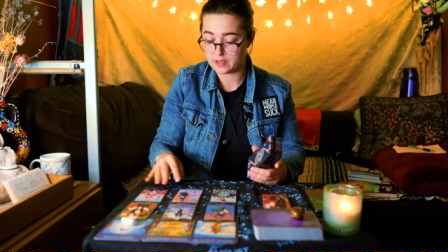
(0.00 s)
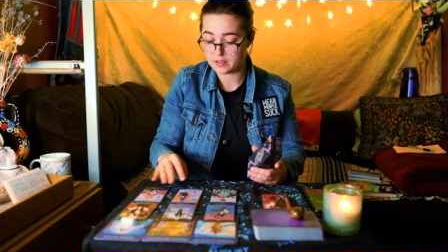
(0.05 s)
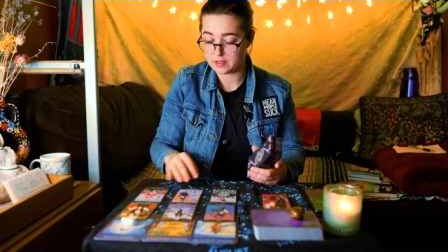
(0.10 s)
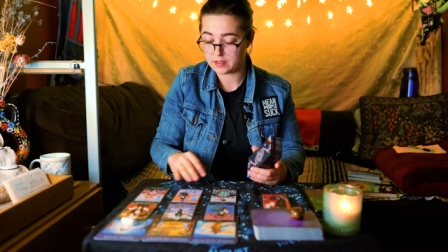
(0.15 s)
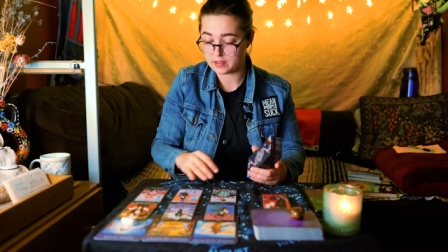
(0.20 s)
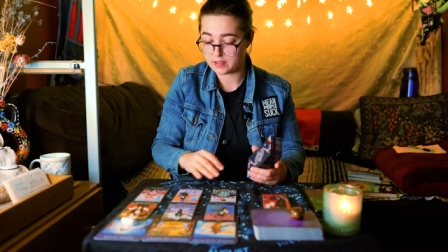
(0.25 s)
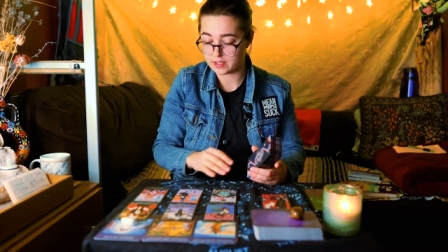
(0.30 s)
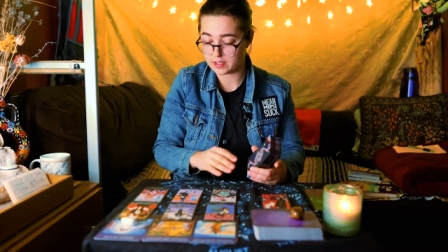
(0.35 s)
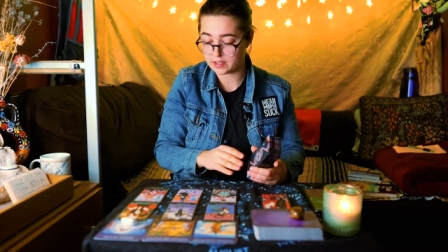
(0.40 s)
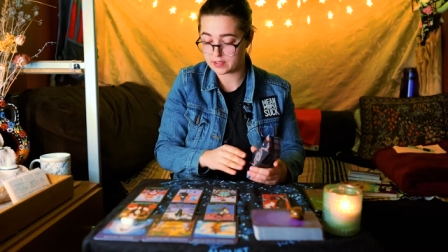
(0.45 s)

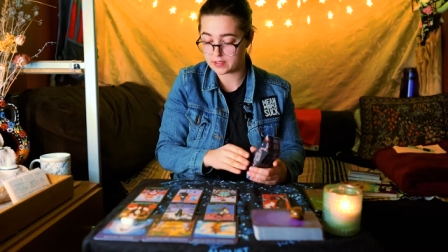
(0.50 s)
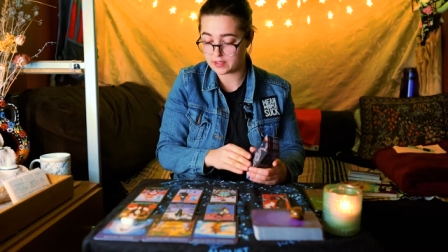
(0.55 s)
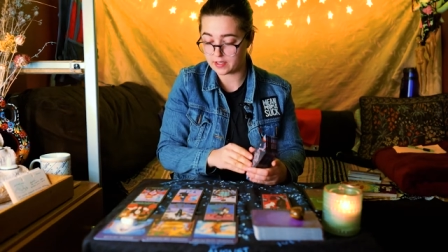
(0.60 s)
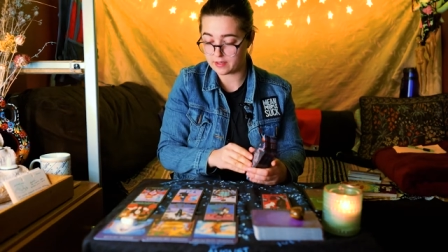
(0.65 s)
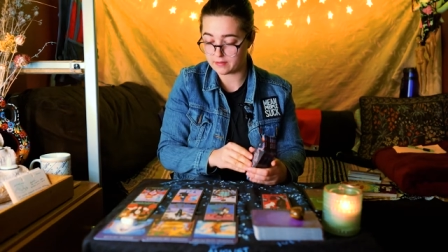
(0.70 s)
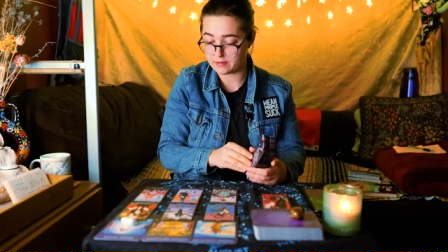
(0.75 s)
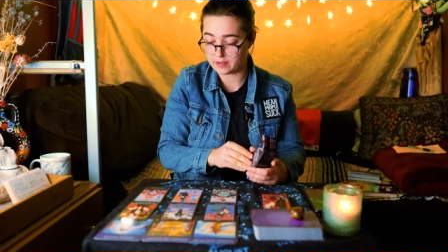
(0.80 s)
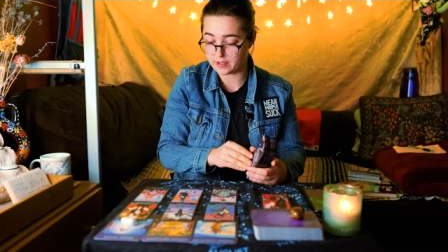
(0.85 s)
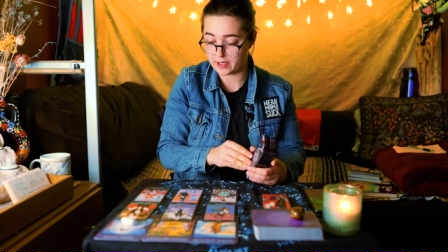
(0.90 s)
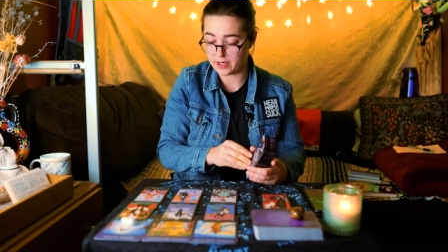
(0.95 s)
Six
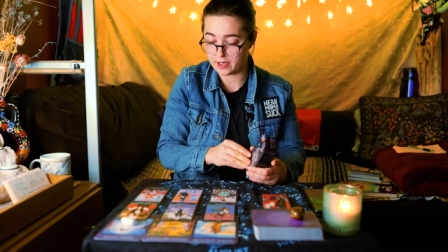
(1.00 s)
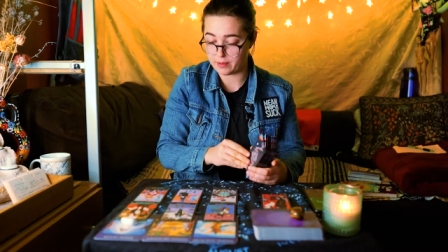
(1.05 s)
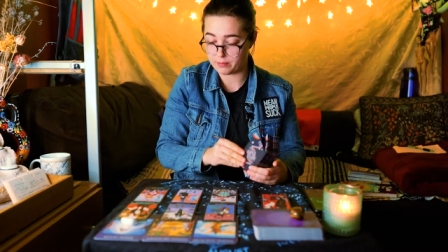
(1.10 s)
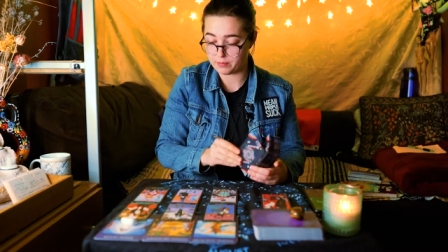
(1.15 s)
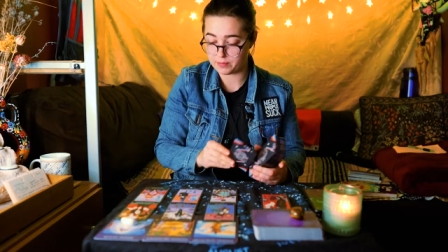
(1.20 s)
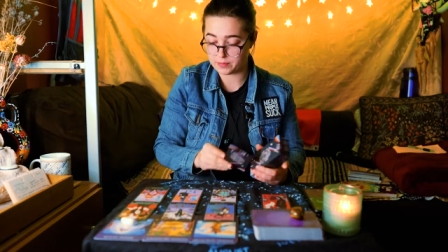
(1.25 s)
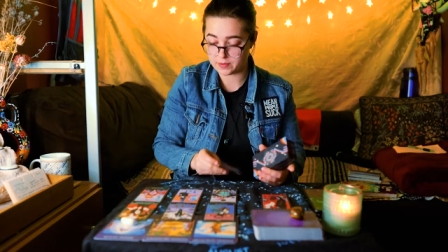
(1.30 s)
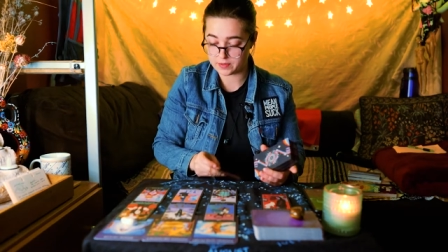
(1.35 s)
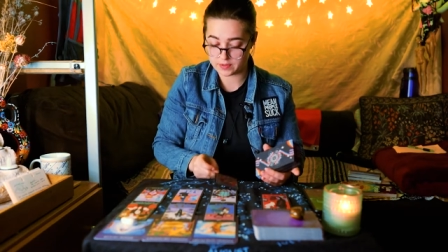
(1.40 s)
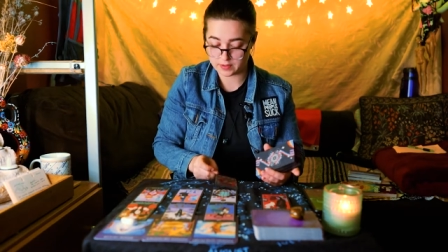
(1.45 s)
of
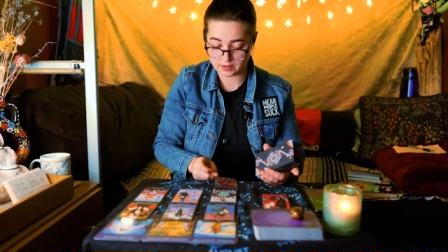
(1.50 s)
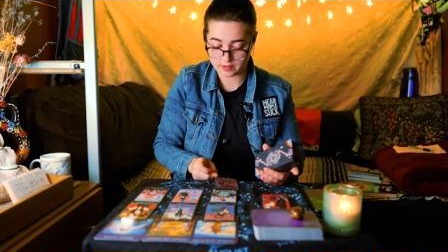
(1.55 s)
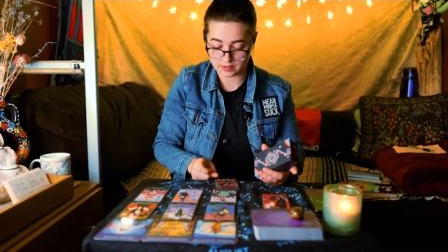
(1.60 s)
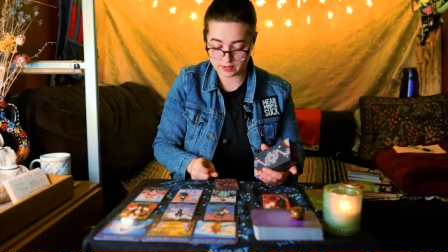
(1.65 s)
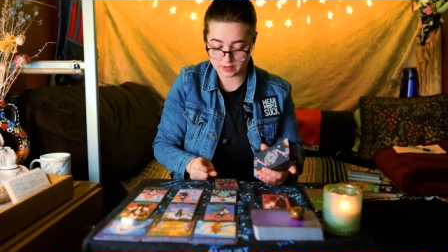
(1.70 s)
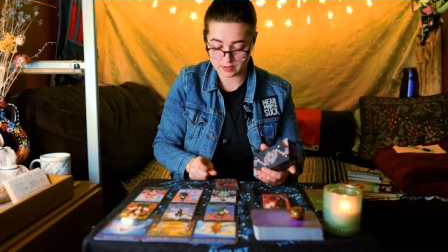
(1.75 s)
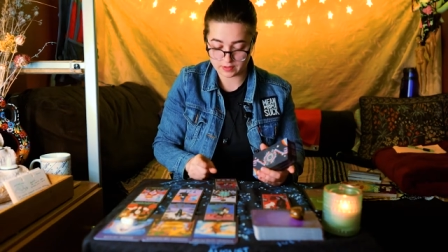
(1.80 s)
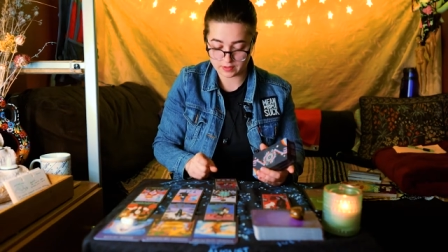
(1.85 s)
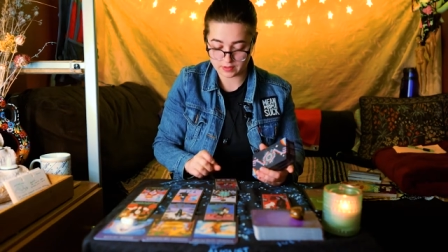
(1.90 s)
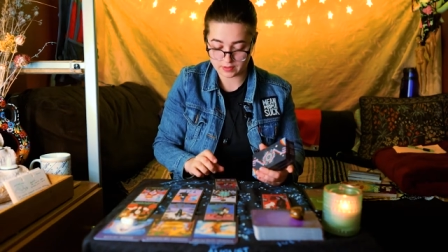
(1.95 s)
Cups,
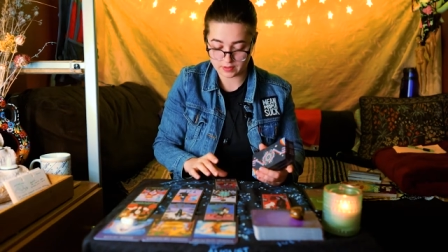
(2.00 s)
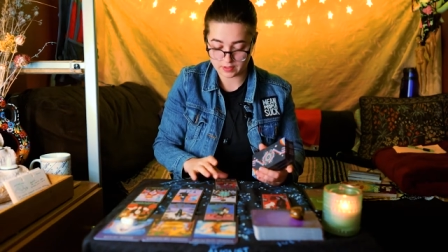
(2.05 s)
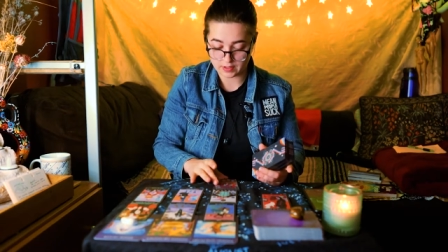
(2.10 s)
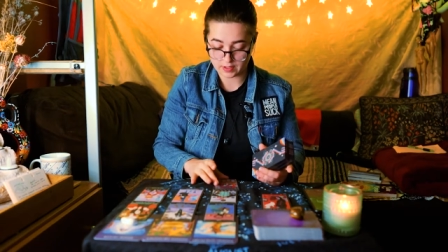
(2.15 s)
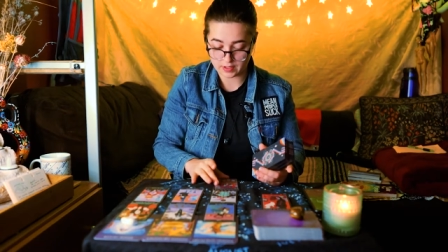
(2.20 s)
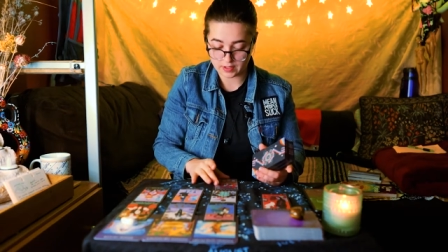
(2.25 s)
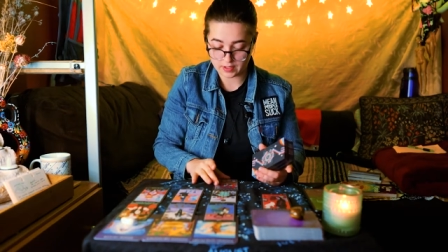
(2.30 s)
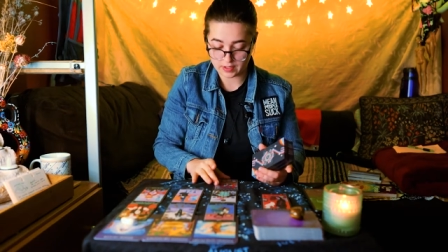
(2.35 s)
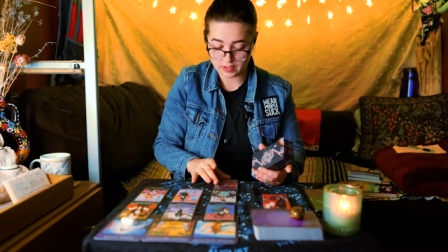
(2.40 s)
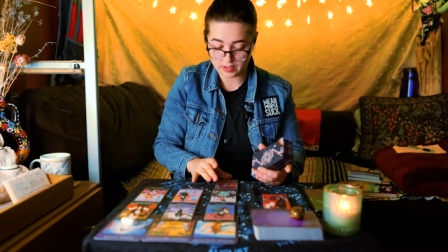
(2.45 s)

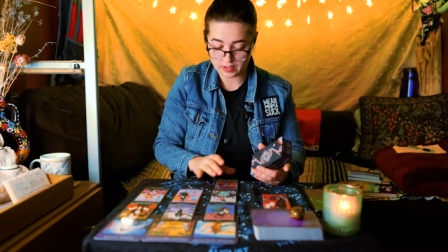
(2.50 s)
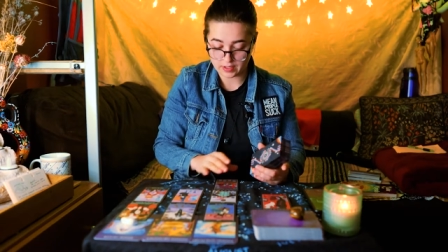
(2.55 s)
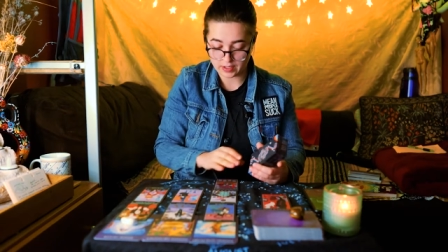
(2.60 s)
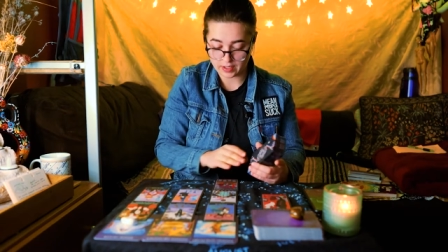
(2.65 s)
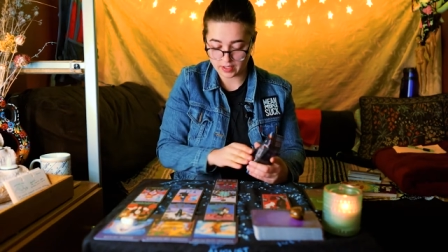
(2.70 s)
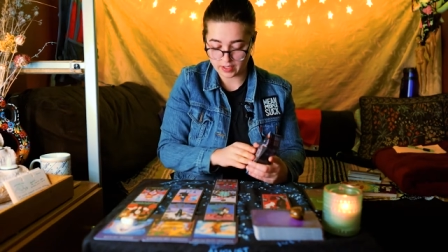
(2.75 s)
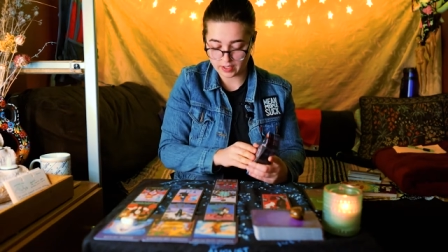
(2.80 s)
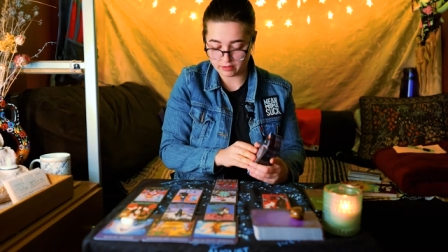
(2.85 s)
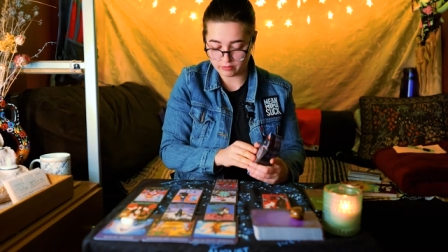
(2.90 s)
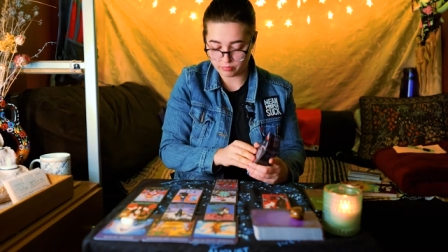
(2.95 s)

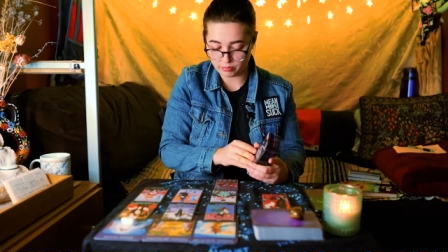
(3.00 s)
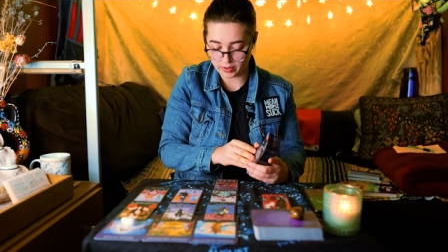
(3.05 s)
Eight of